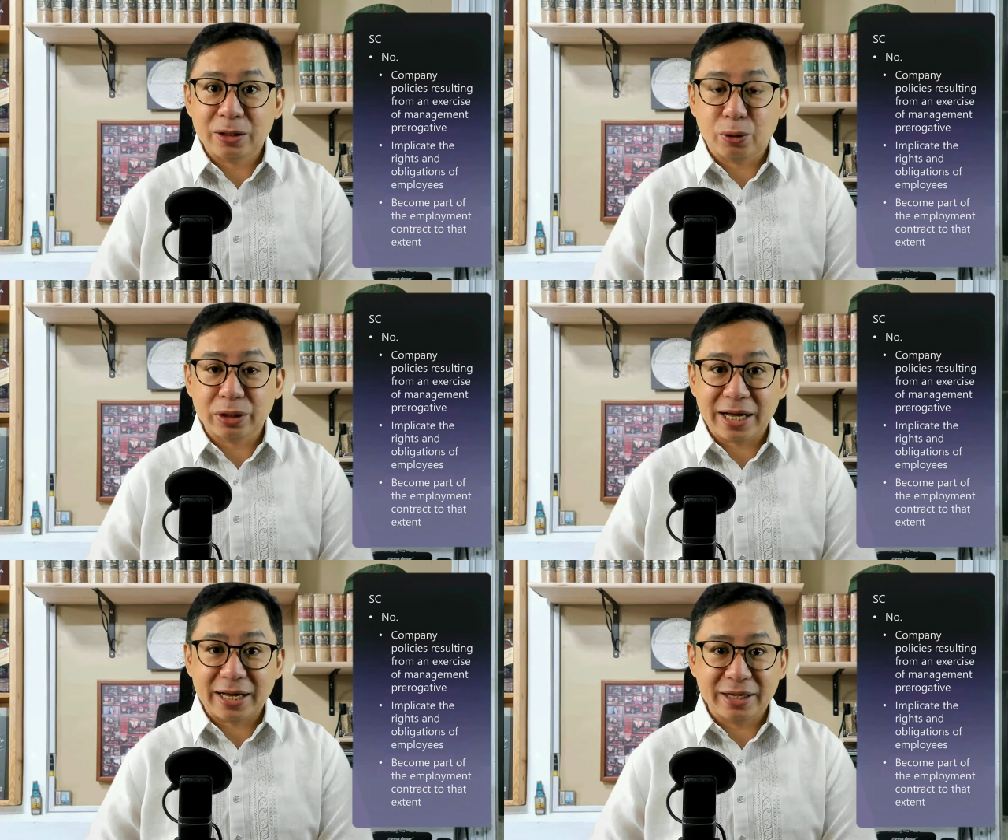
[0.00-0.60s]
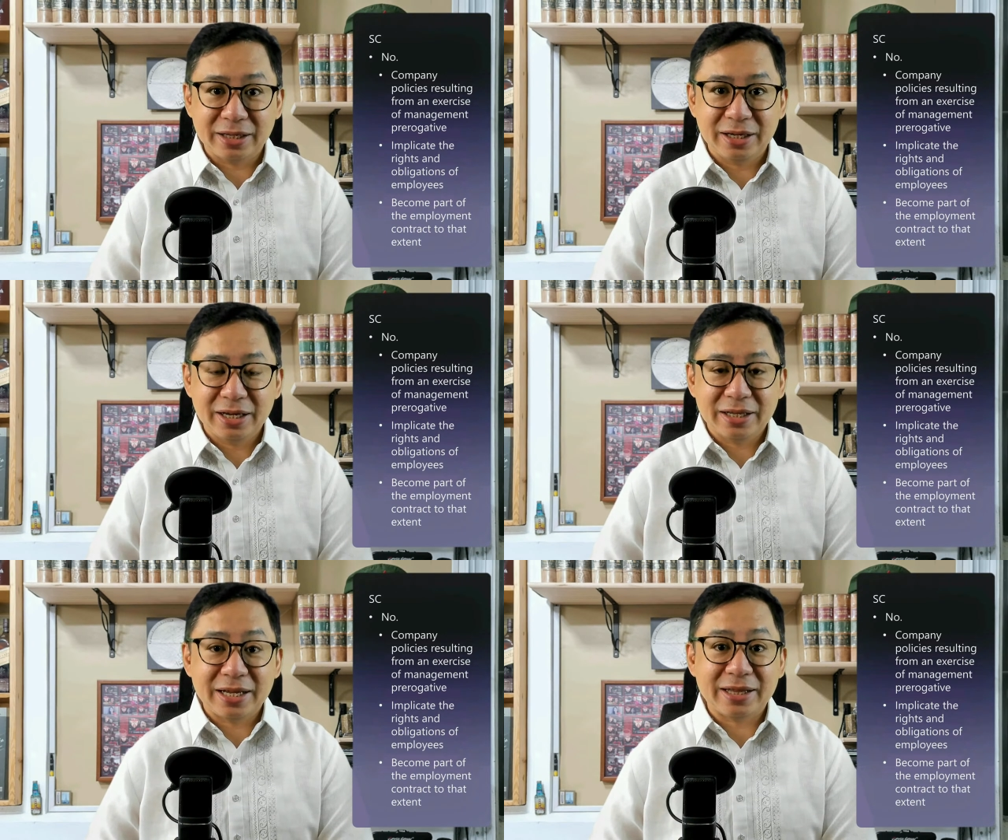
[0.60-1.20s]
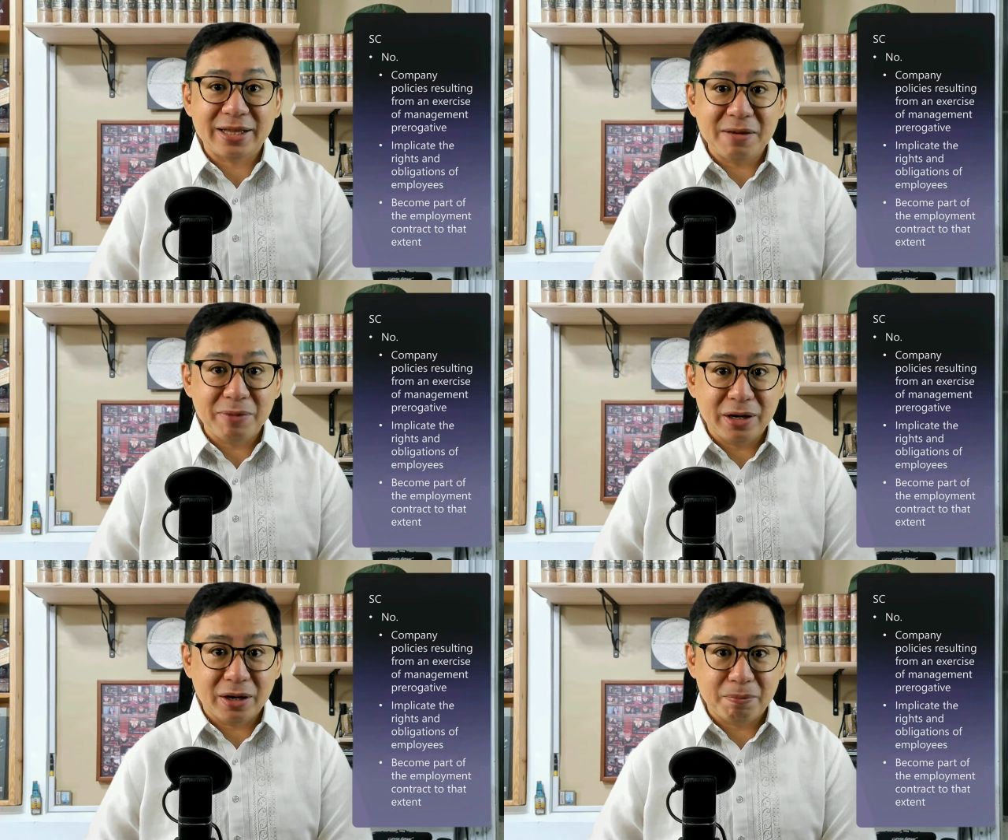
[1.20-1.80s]
The court added that they
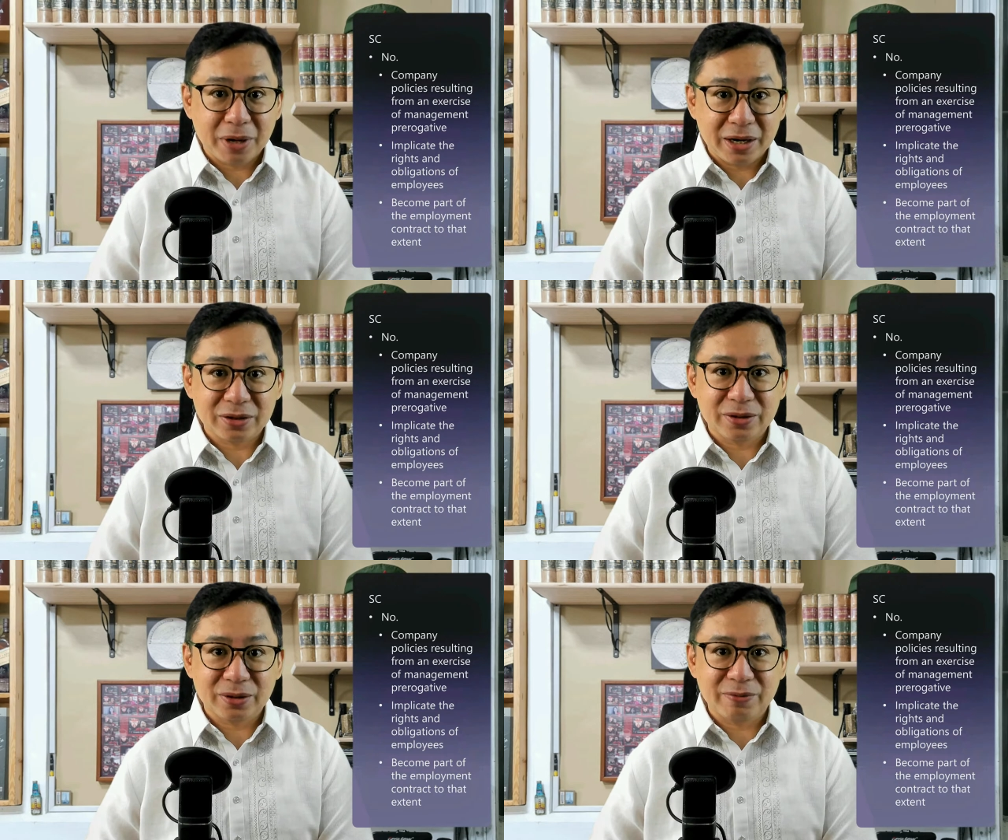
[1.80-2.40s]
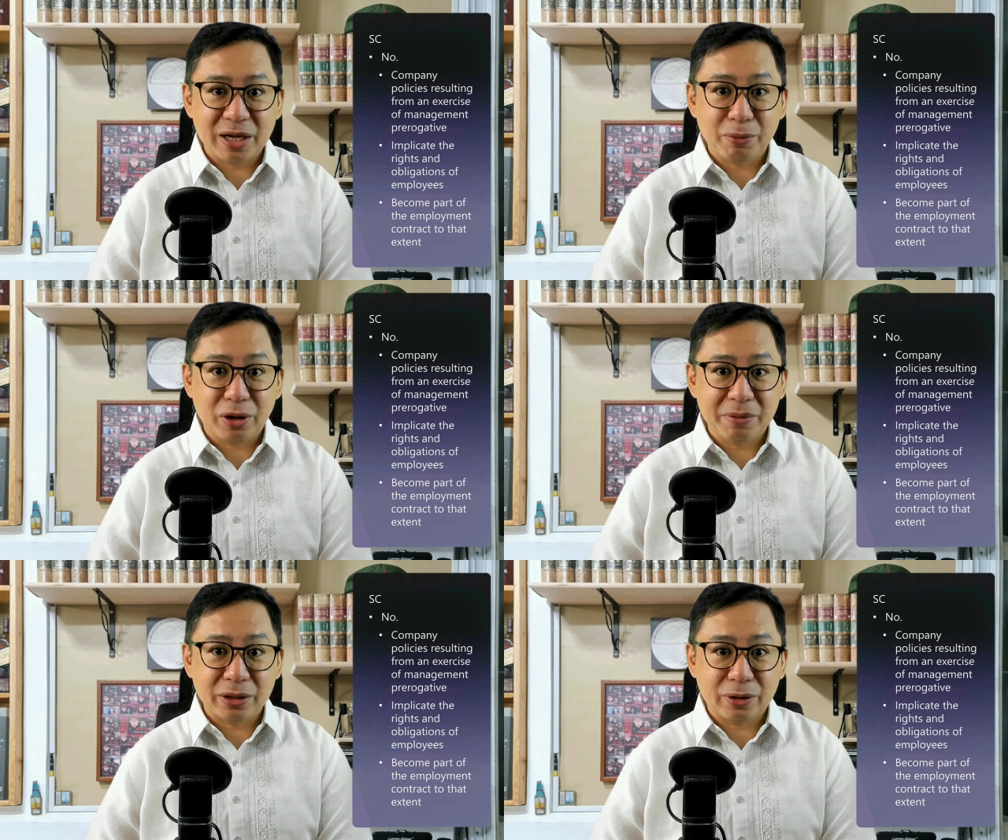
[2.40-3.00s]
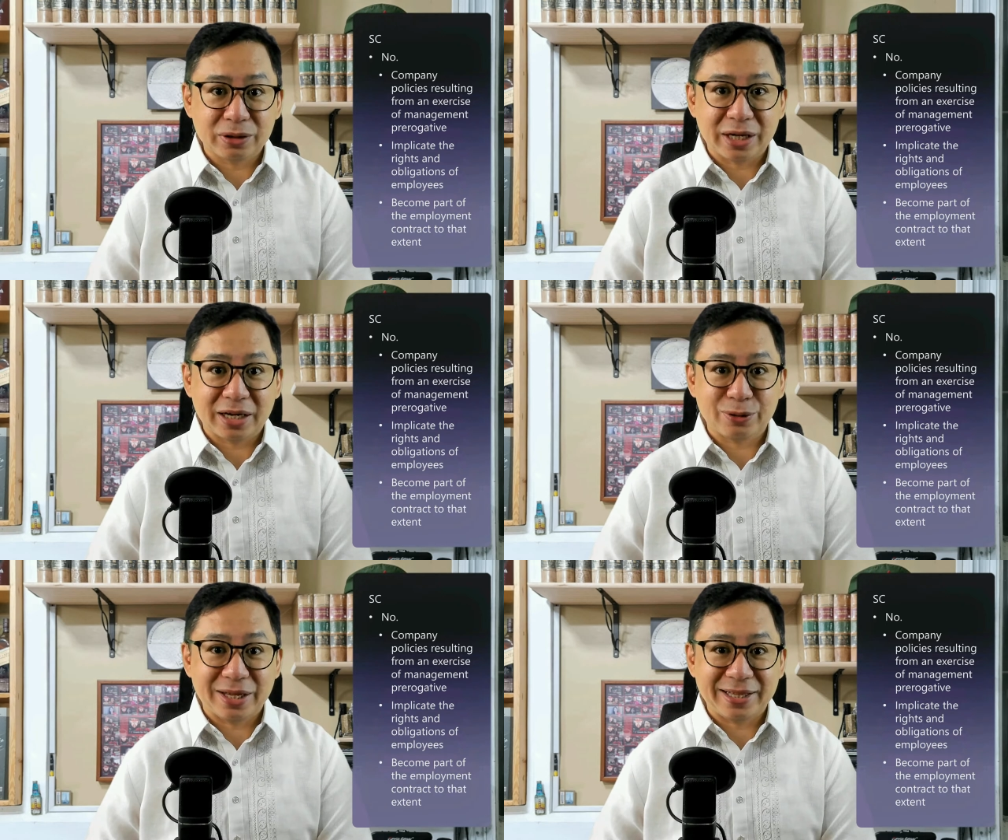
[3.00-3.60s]
become part of the employment
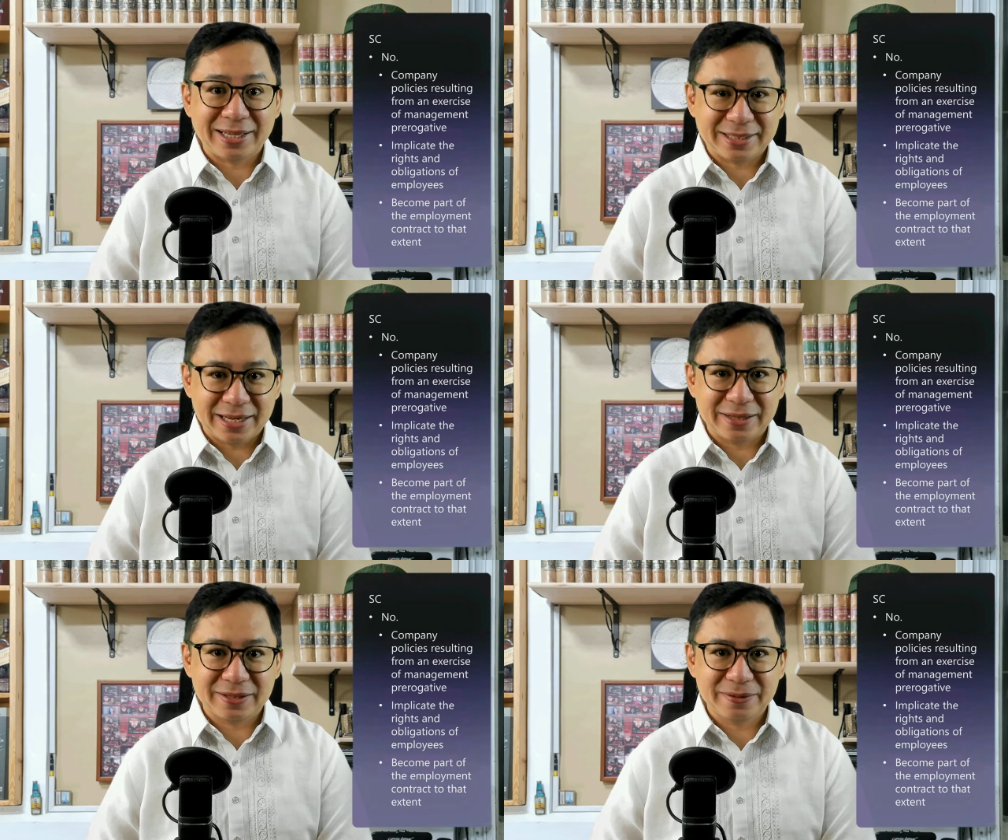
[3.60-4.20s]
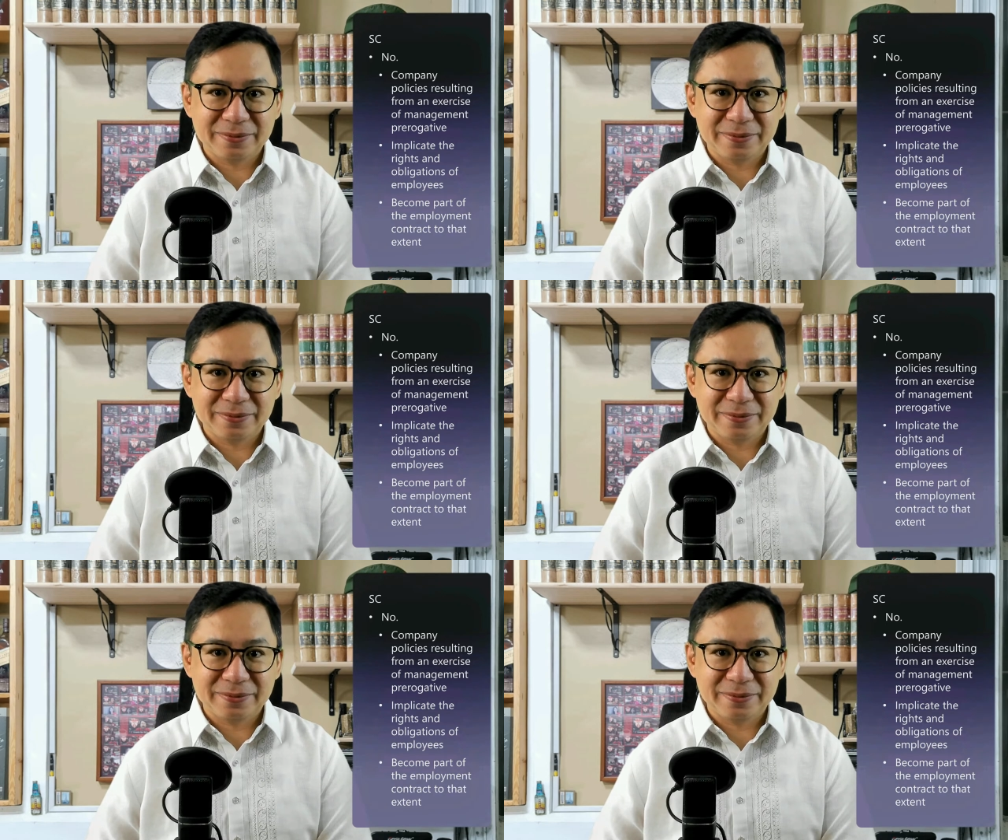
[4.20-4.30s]
contract to that extent.